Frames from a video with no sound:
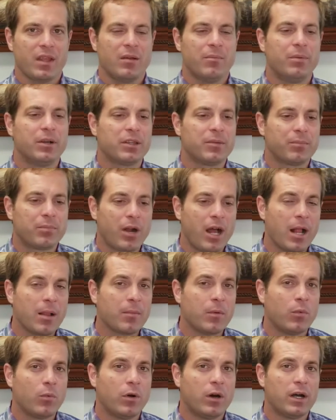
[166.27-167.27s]
But the
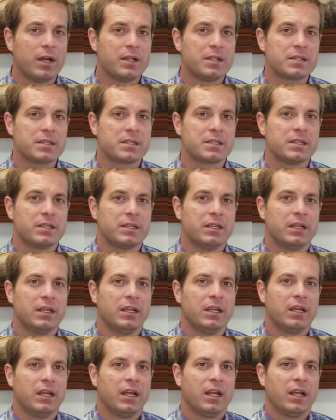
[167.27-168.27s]
problem was
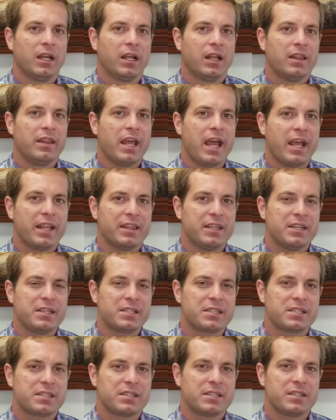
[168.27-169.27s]
that
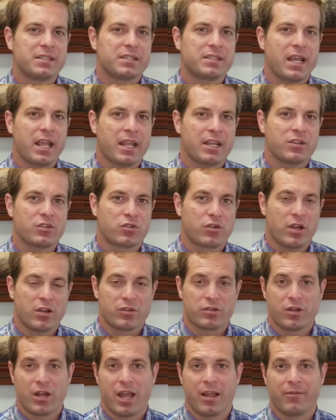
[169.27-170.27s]
this second truck
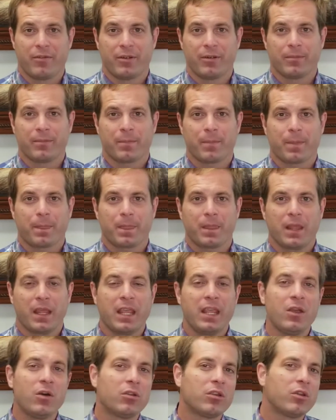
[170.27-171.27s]
driver,
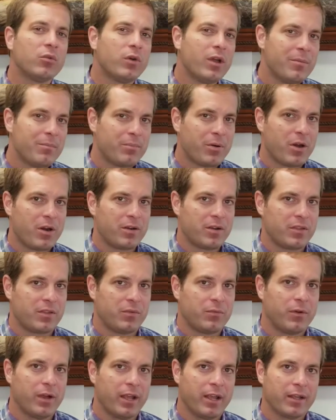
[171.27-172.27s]
he only went part of the
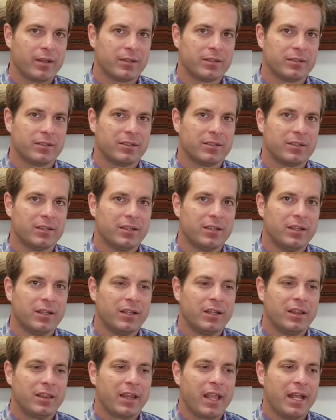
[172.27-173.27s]
way.
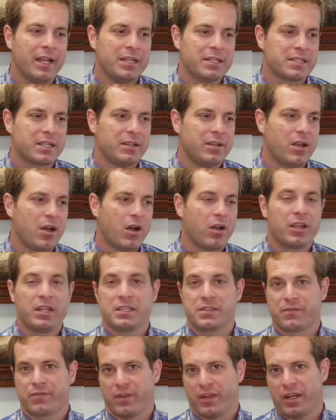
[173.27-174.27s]
And he said, no,
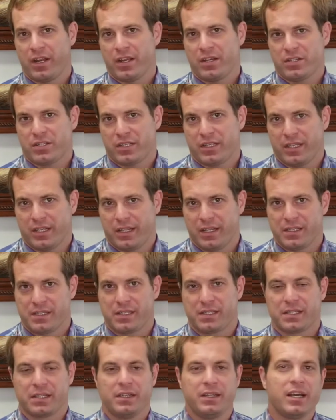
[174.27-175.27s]
he's finished. This
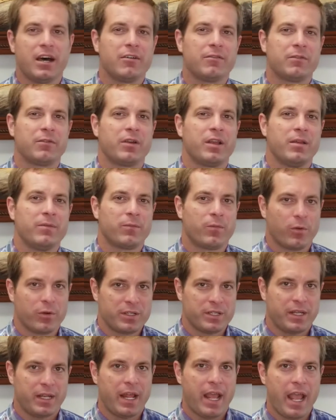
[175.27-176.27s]
is enough for him for
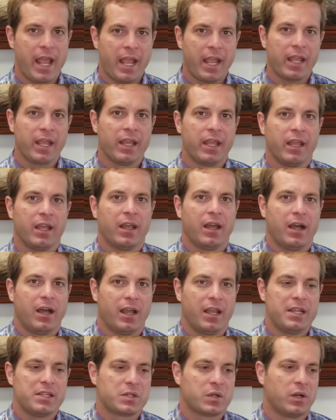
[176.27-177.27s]
today.
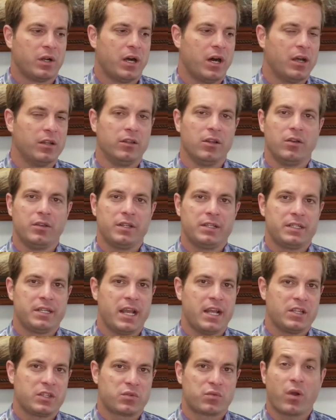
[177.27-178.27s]
He's going to unload the
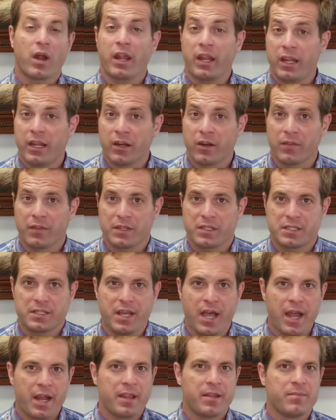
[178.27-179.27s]
tents right here on the
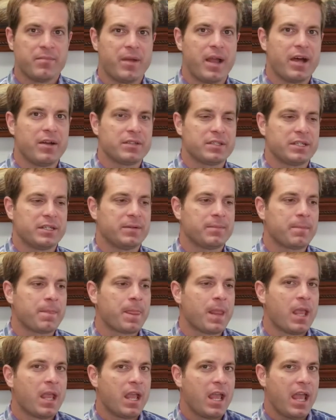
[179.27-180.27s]
side of the mountain,
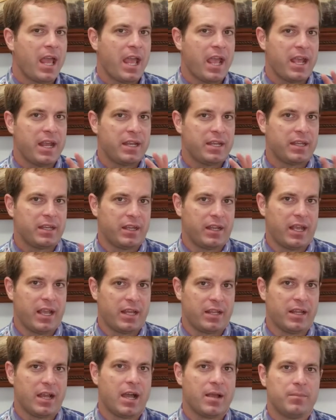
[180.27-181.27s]
and
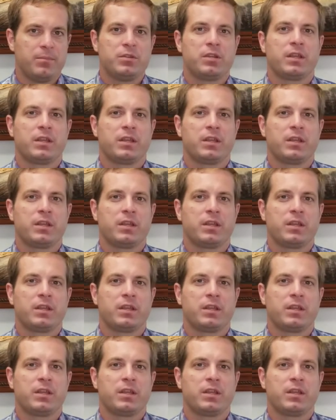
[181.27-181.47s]
I'm to